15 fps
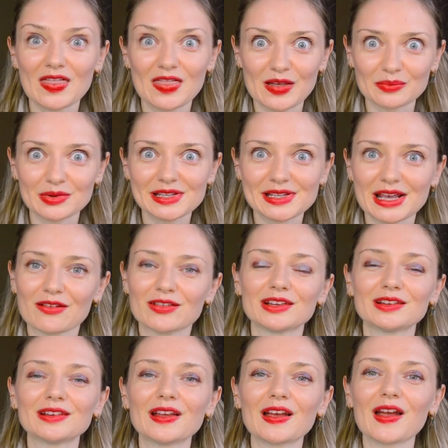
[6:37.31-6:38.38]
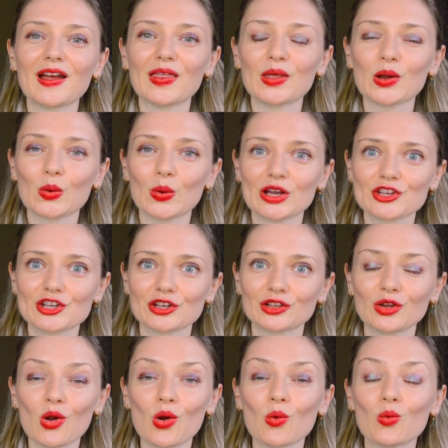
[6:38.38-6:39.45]
Number 7, the
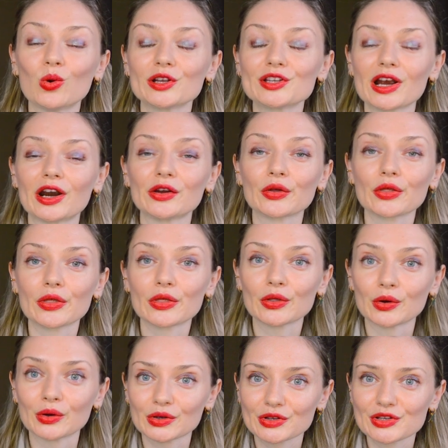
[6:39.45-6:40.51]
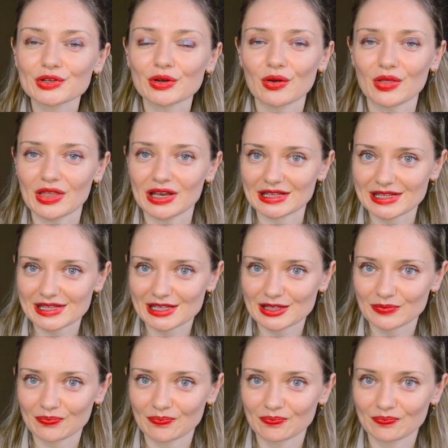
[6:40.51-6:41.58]
question, what are your thoughts on this?